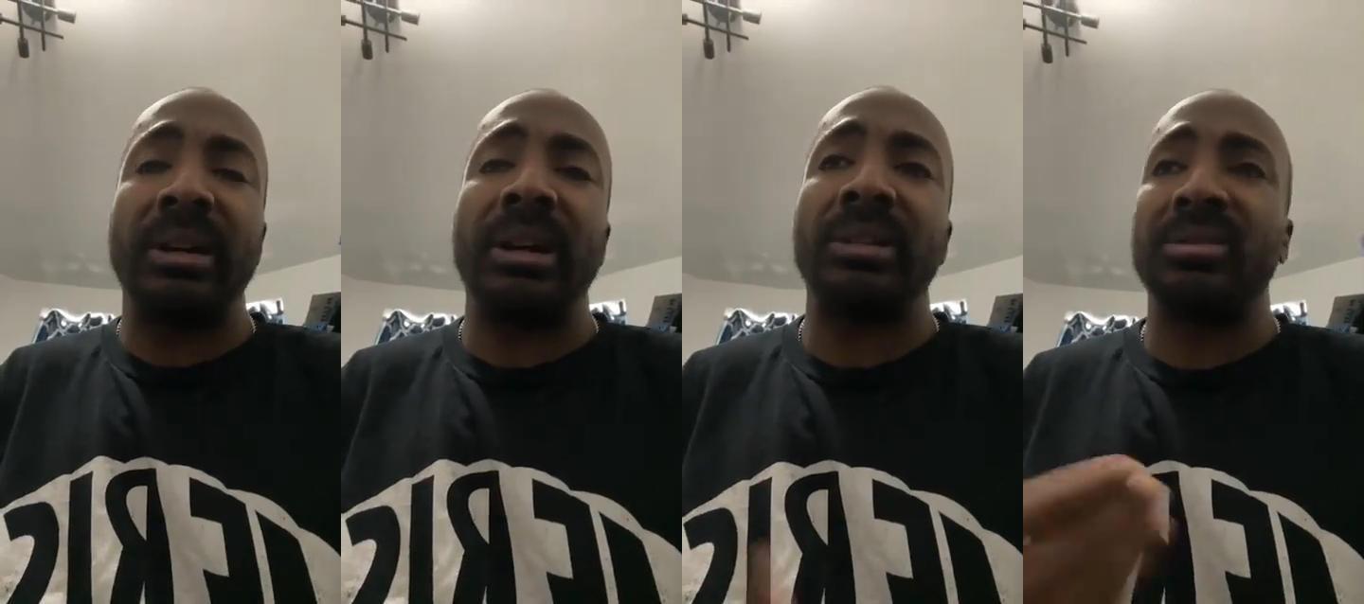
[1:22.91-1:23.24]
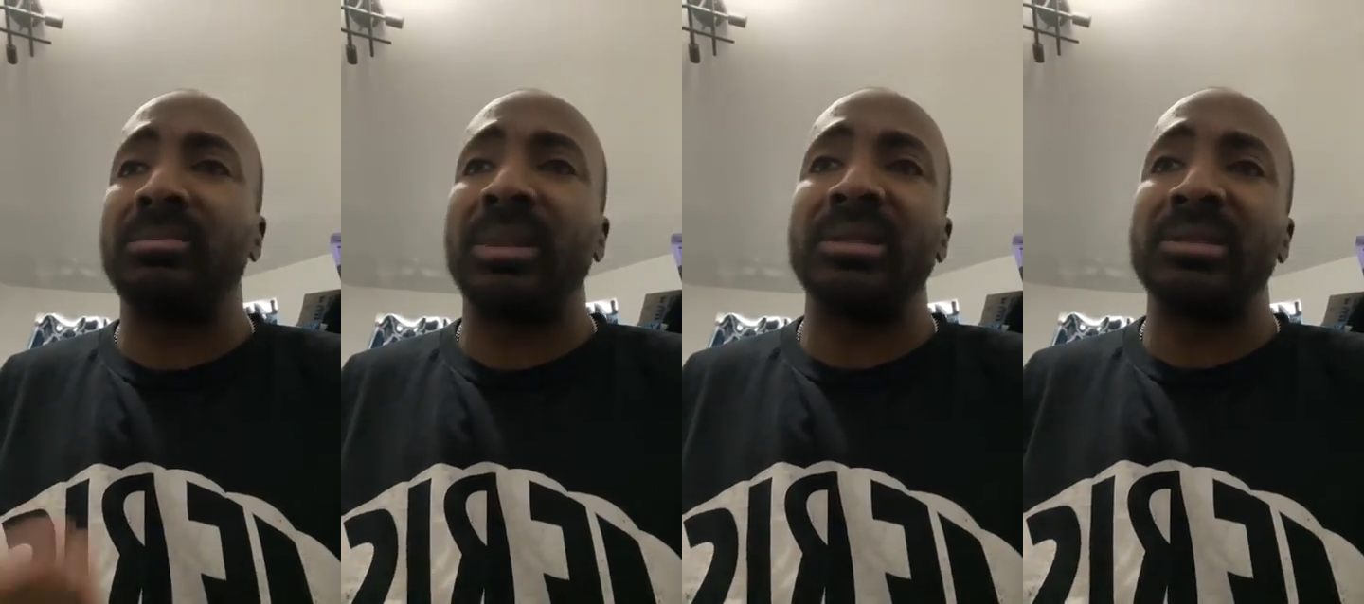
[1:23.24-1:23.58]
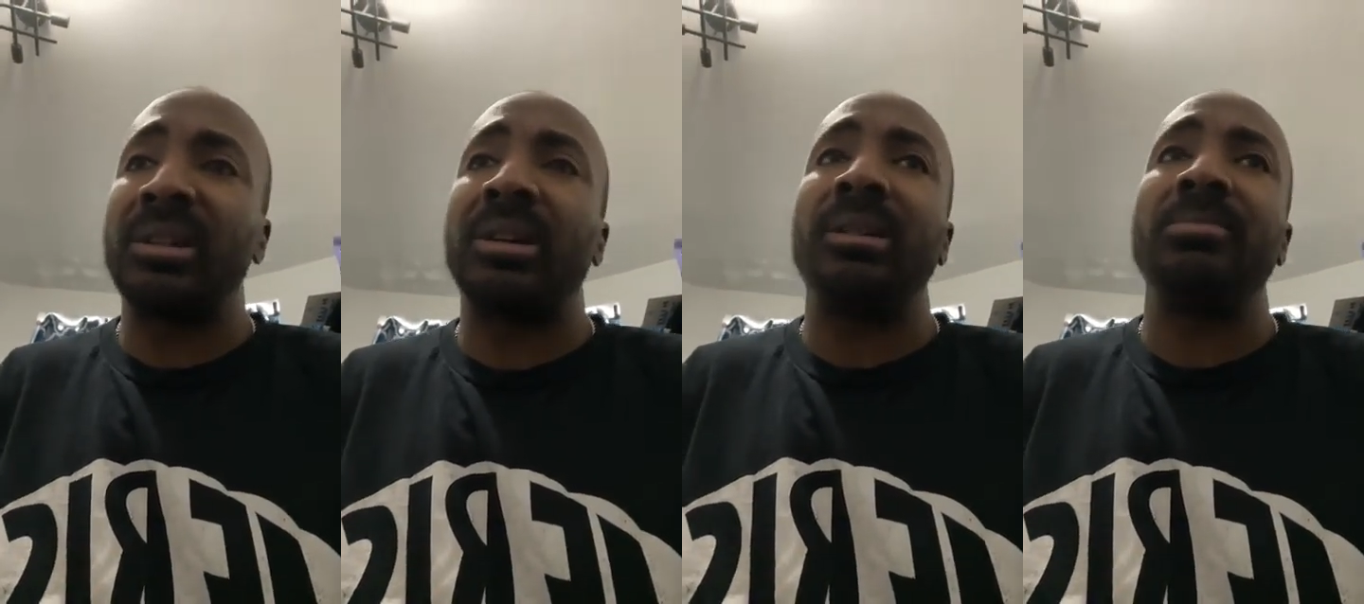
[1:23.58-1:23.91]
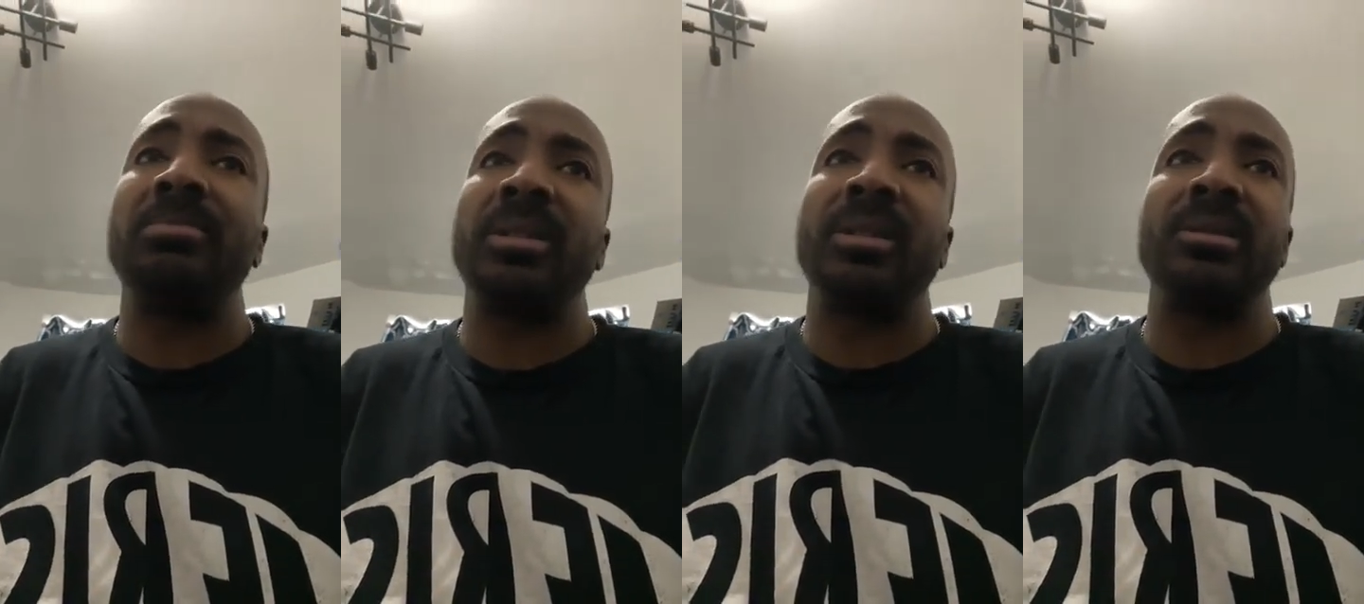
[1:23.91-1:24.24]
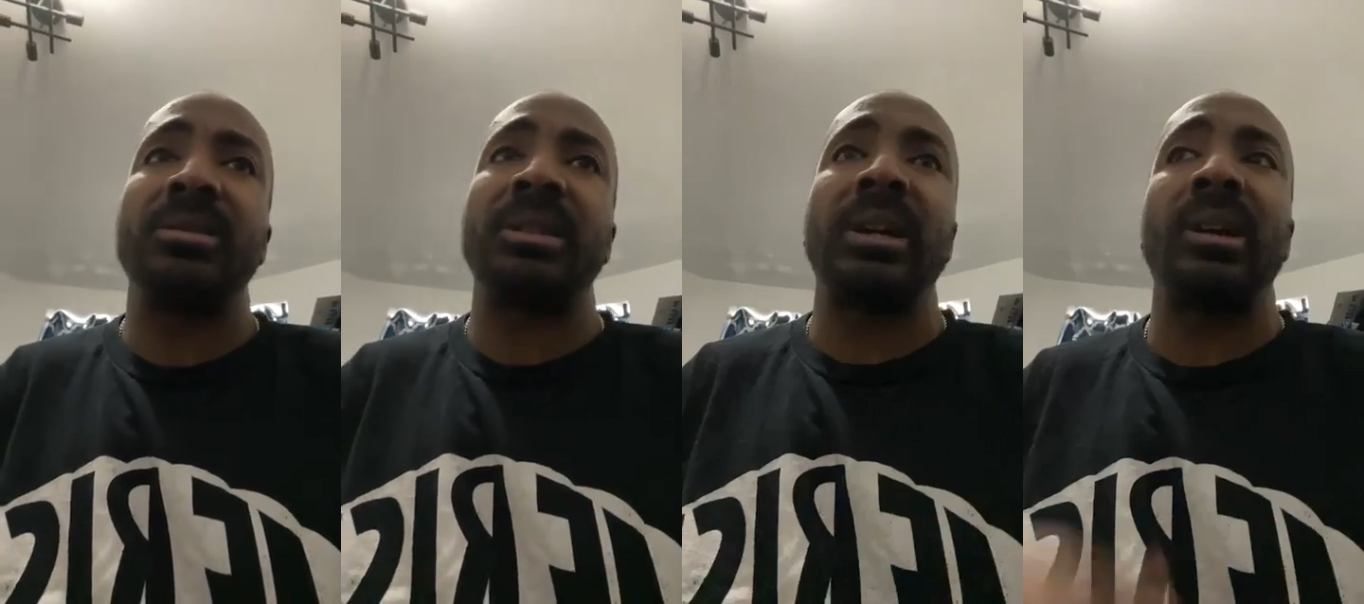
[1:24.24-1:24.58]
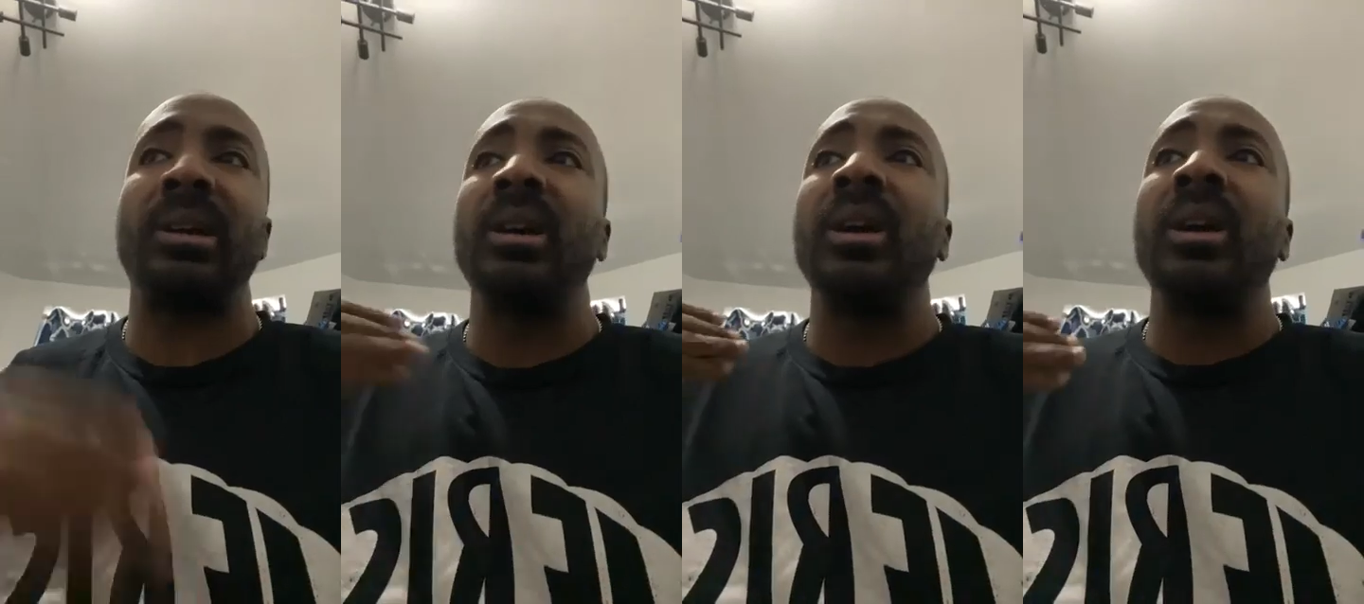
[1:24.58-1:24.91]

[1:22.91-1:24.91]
I told myself, because, like,